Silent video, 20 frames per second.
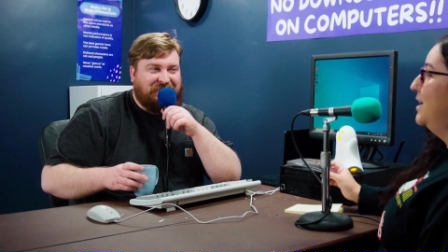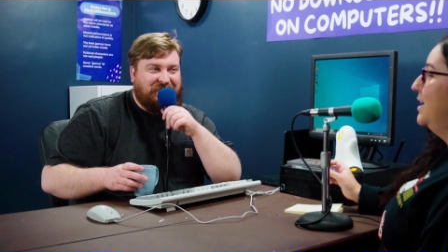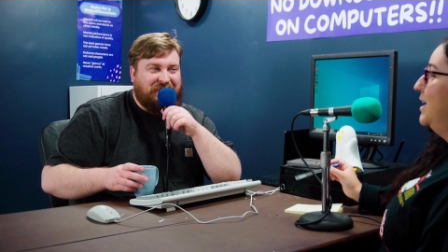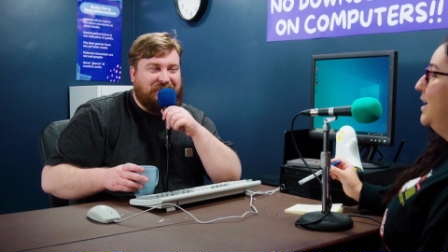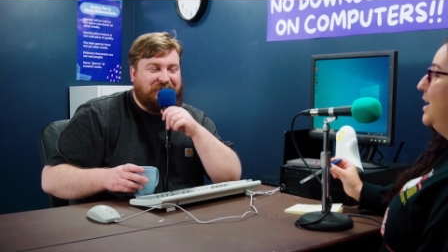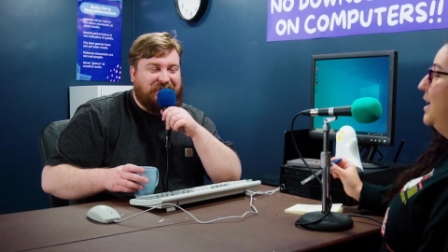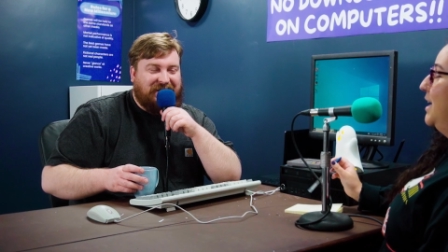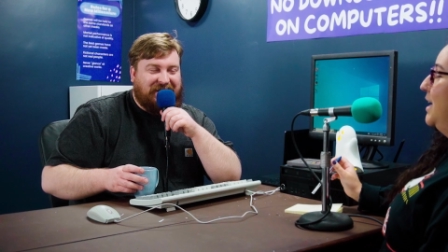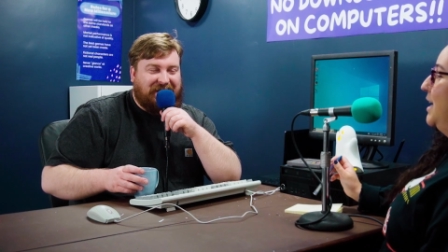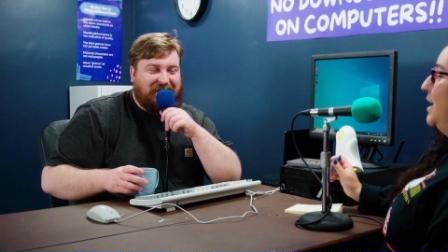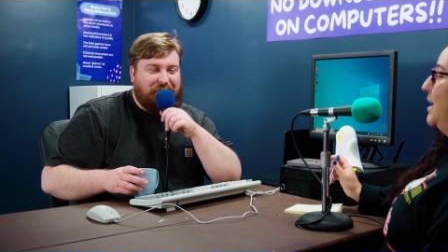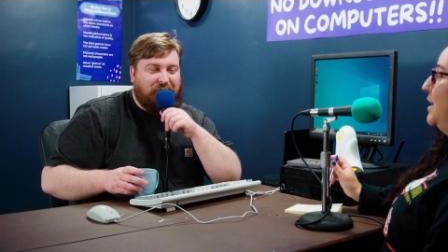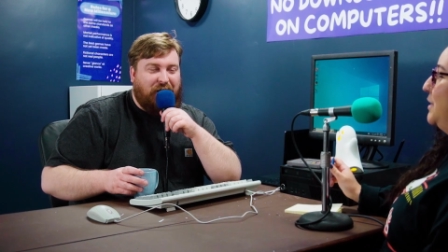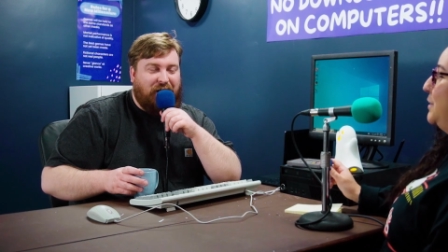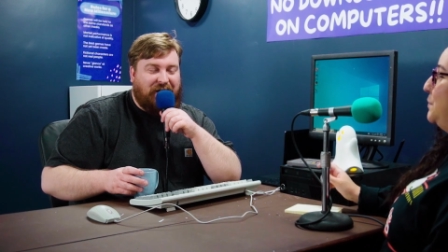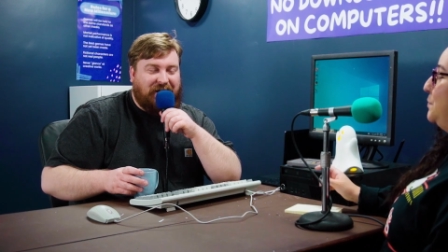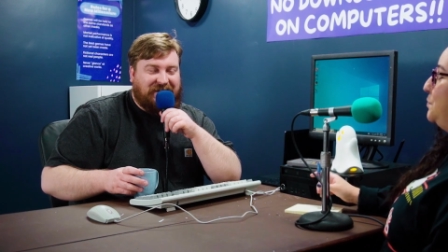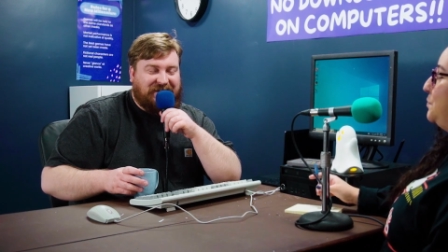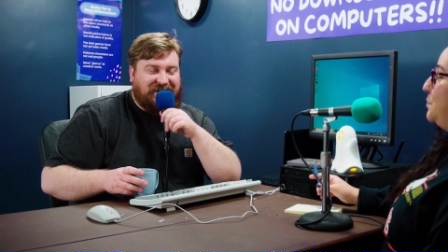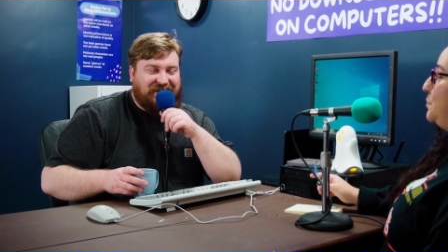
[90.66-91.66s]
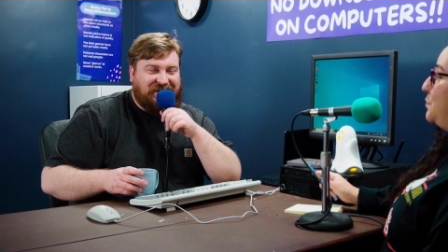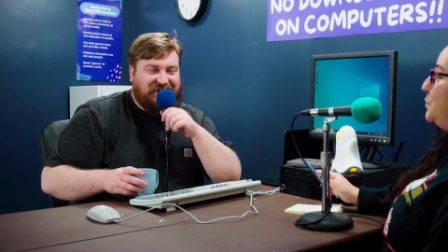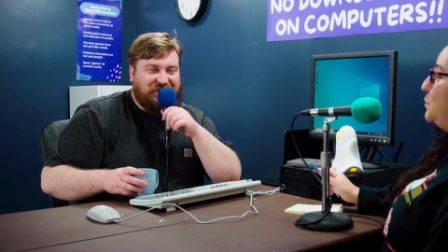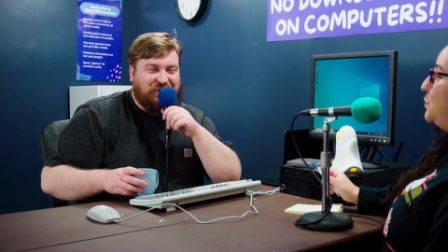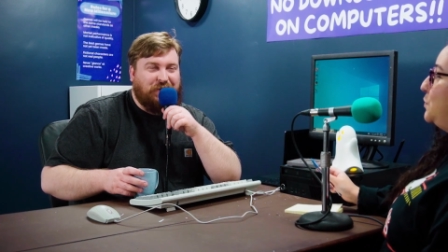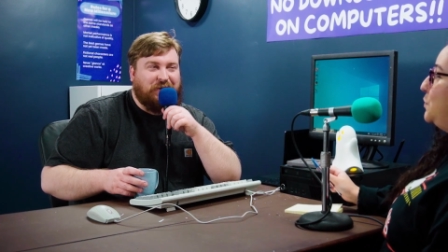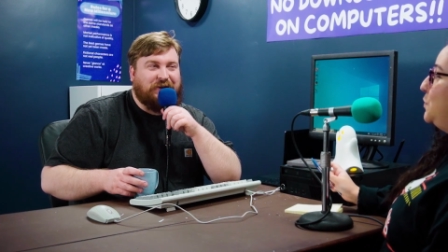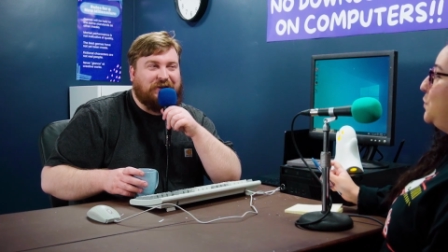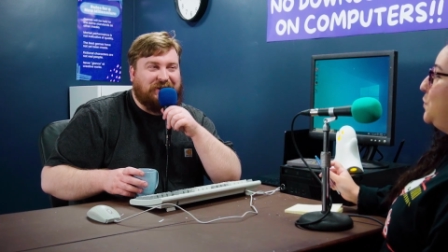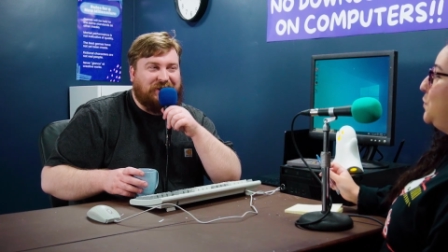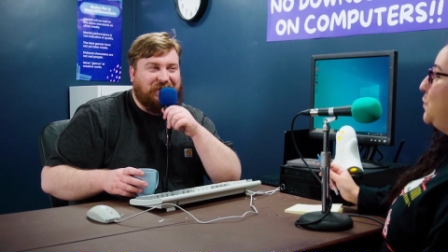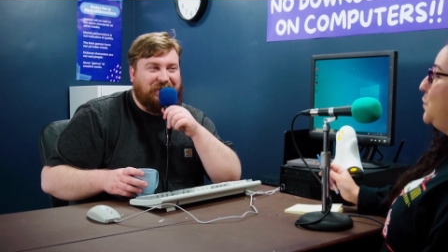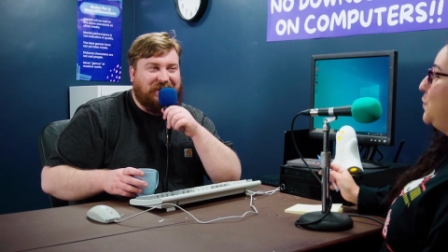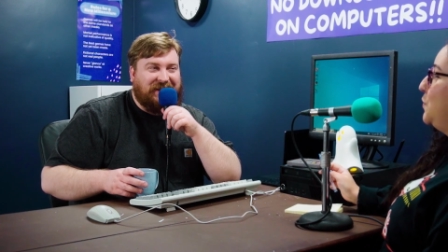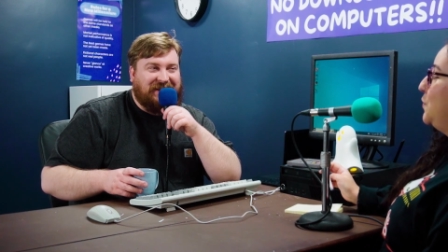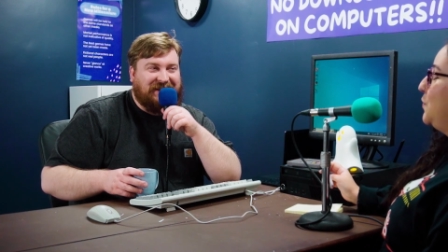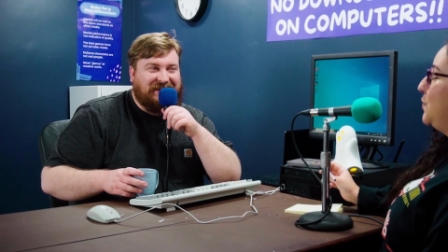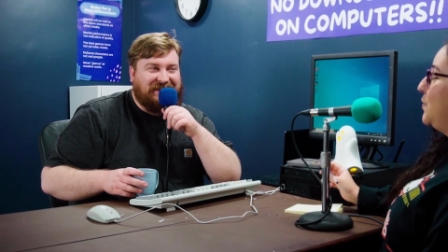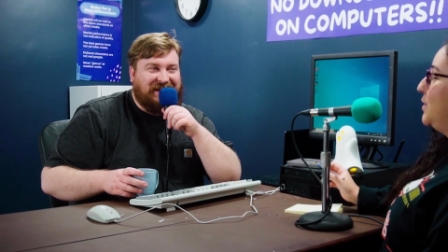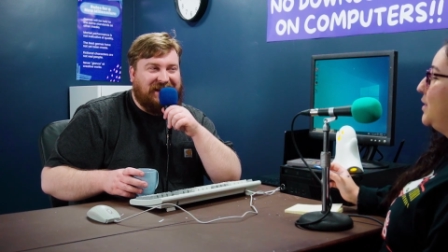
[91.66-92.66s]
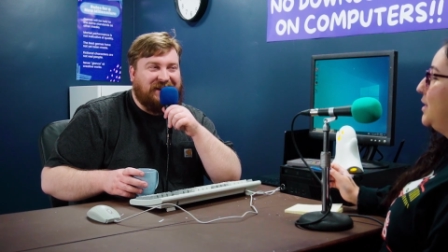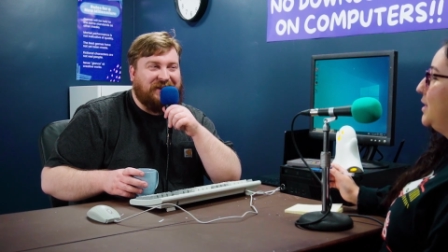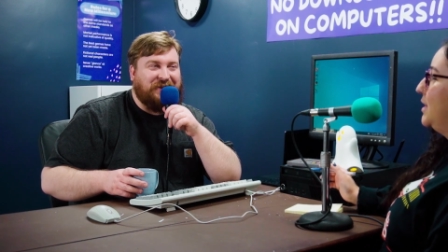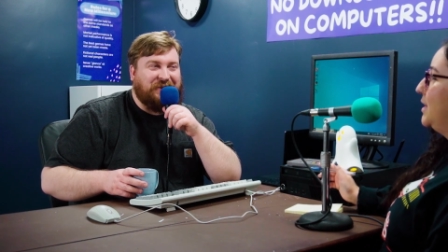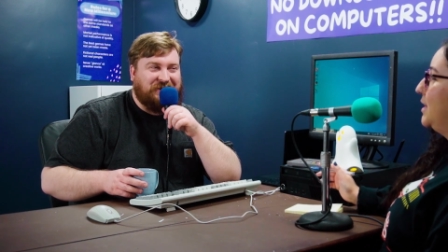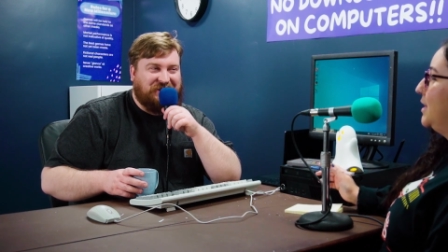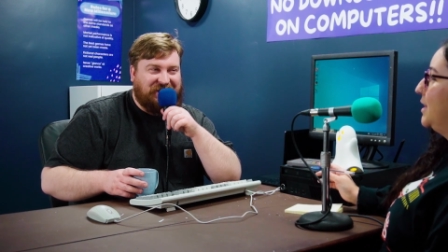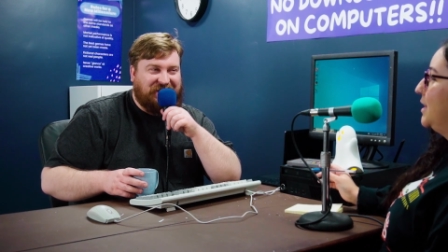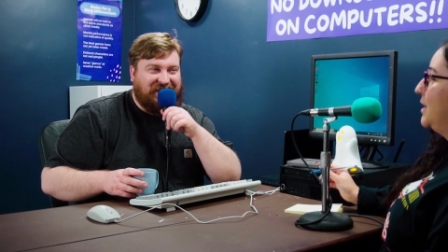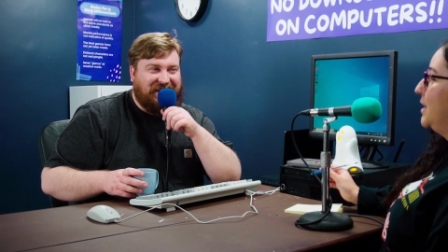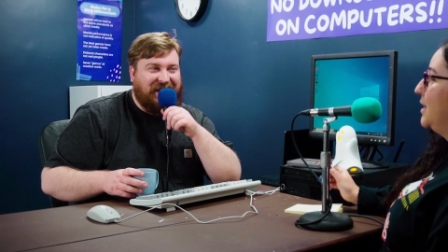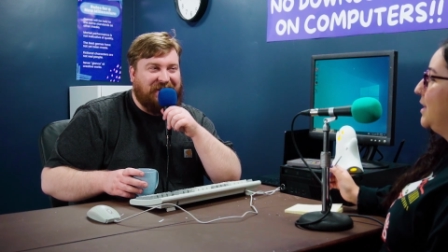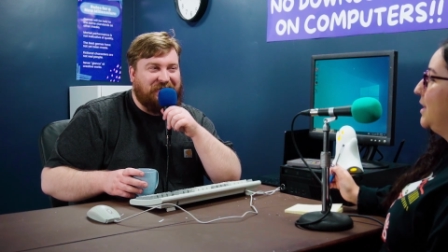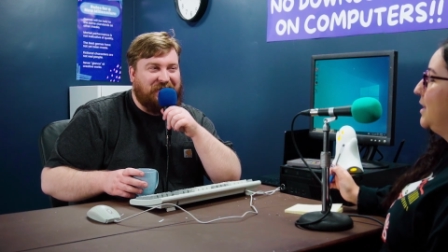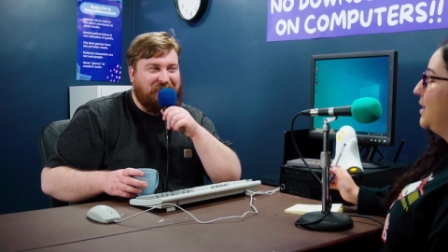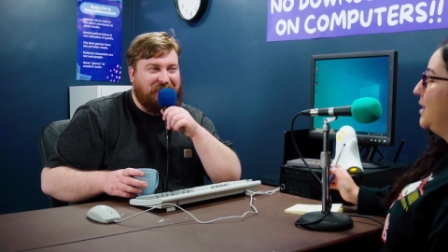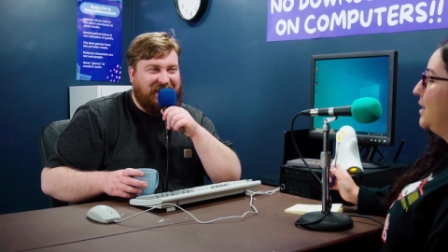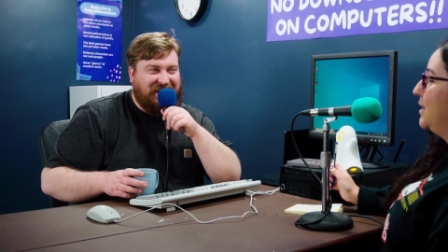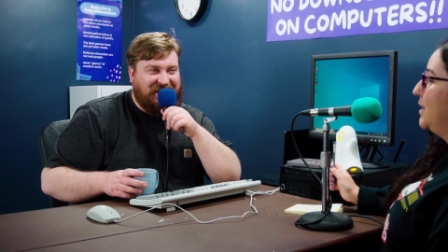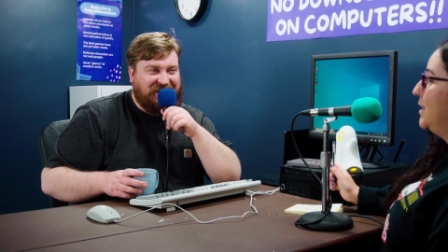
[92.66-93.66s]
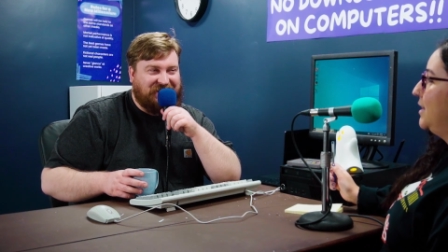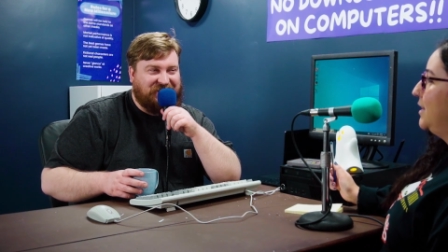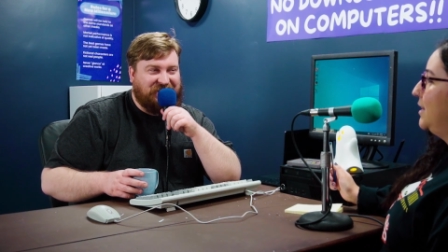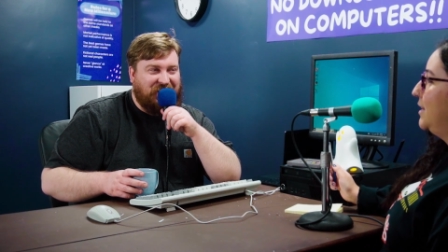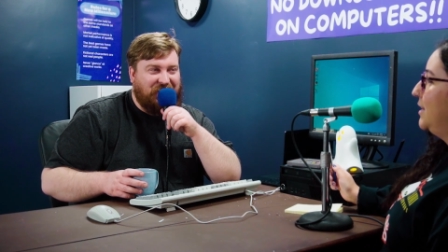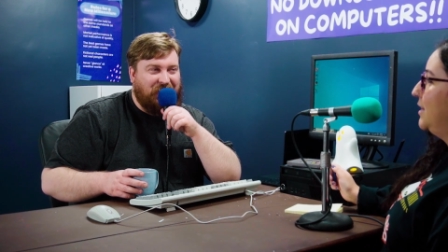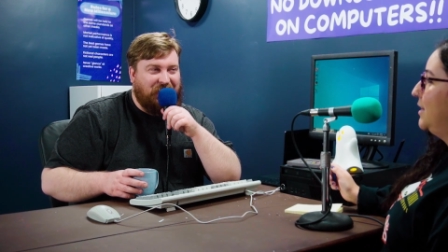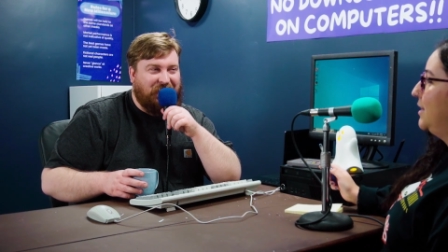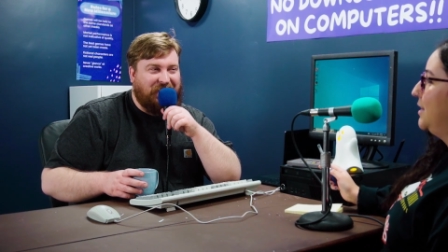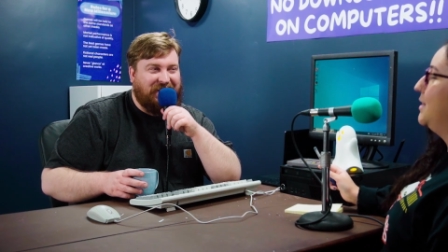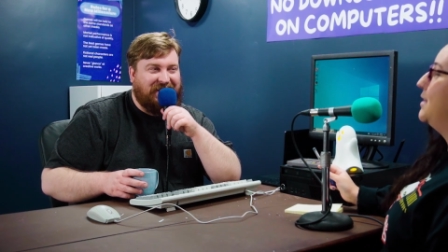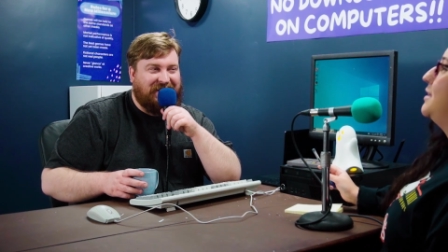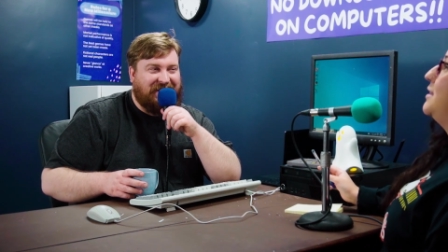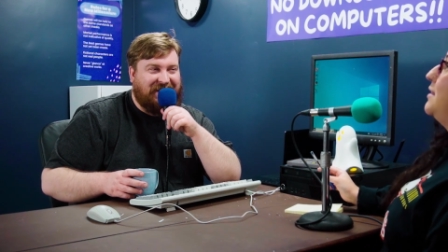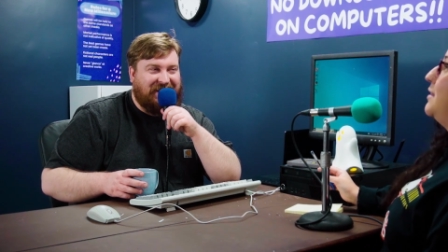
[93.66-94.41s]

want to really pause on George Lucas and Eugene Levy made a show.